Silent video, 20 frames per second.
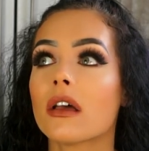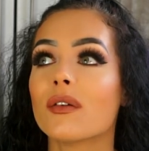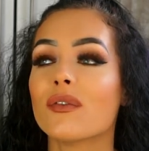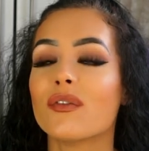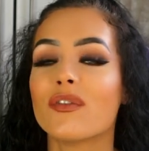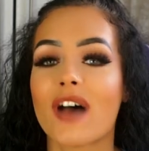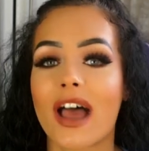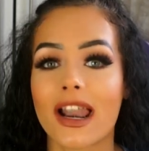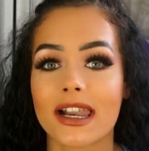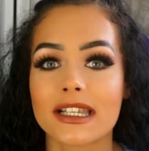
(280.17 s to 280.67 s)

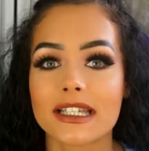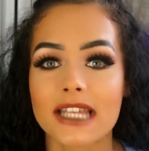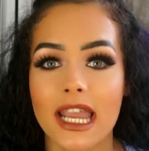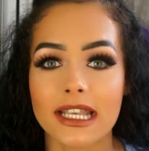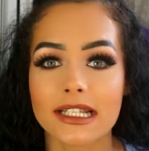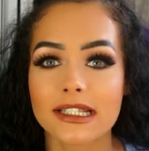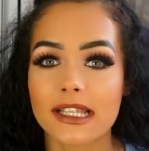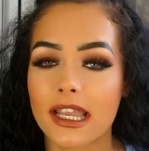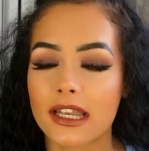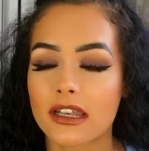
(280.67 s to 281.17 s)

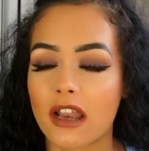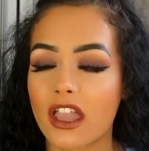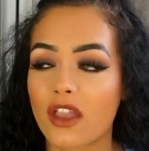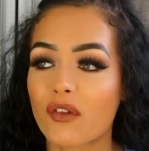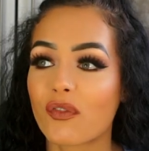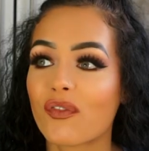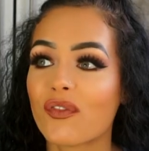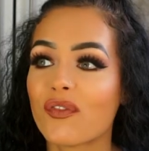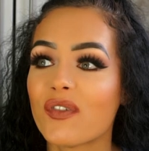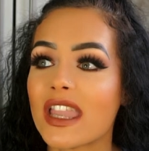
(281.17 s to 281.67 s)
validated, like
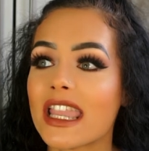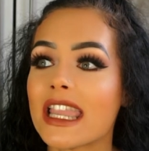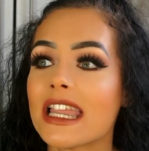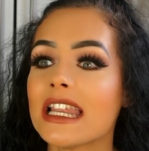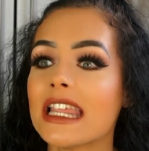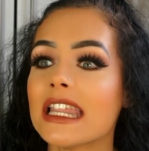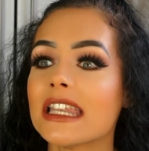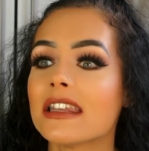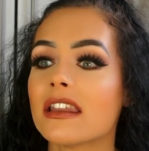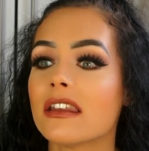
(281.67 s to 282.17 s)

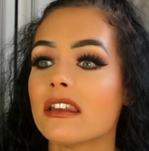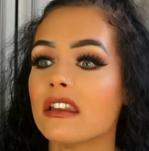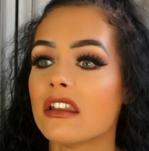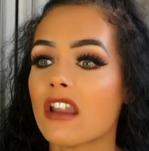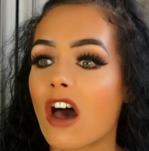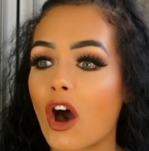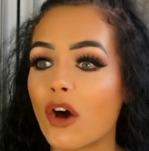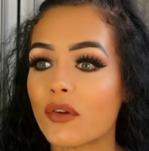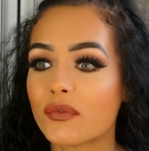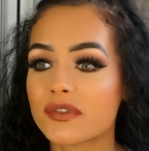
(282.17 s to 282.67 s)
feeling
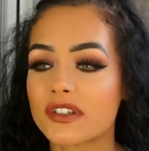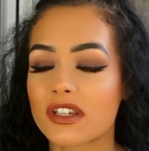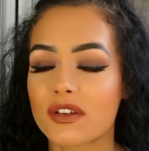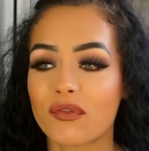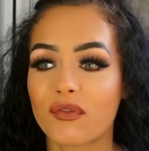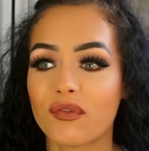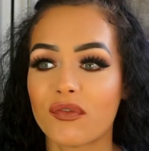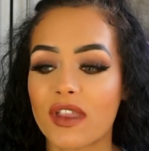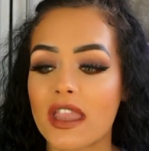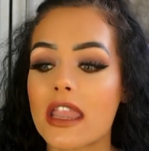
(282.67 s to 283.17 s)
loved,
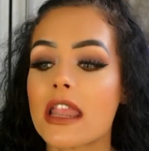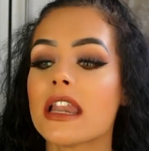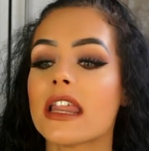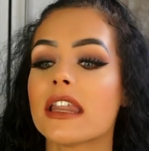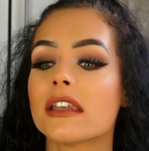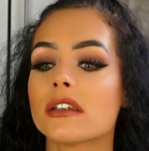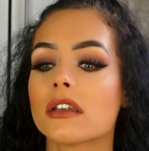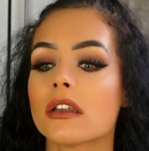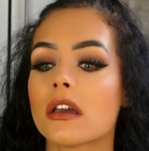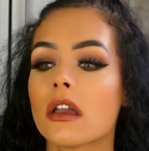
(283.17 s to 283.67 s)

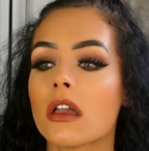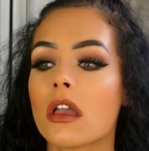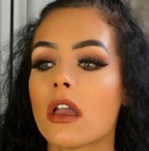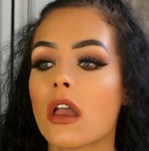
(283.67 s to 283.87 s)
feeling